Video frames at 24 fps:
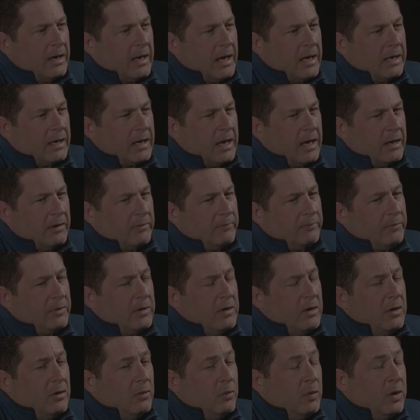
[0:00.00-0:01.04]
that, I got
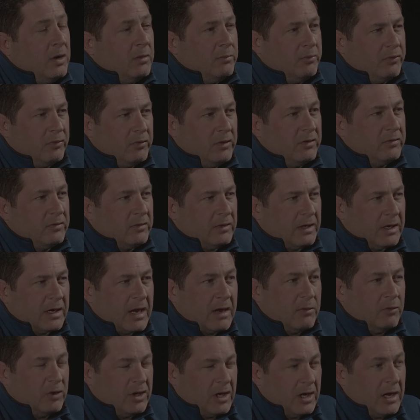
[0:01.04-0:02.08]
where in prison,
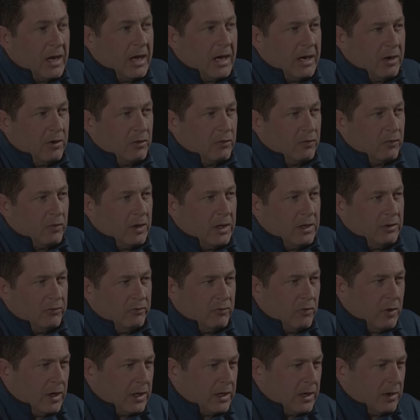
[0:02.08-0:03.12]
like I would get a higher
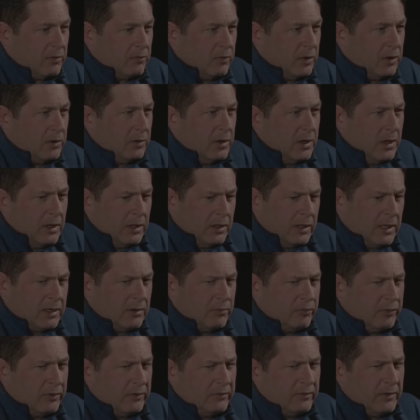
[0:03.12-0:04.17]
grade. You know, I got where
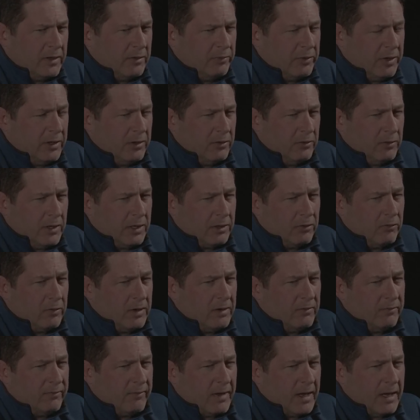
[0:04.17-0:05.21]
like in prison they pay you like
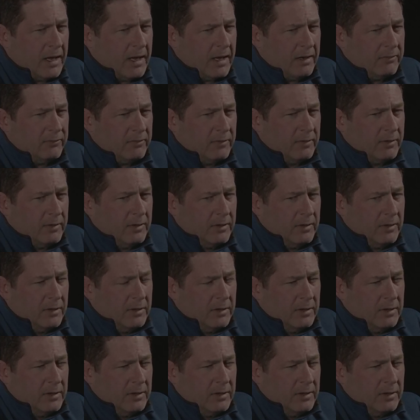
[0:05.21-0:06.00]
grade five